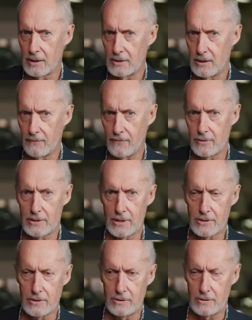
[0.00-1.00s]
a difference
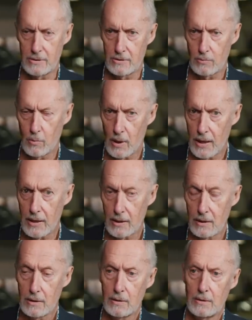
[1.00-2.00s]
as to the way
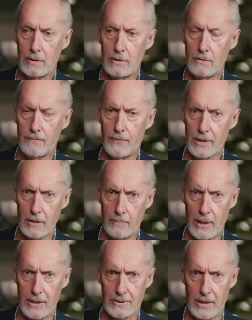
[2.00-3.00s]
you feel
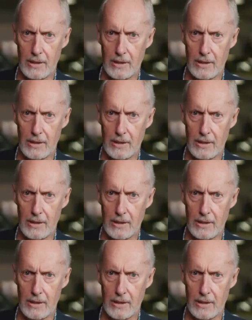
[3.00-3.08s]
about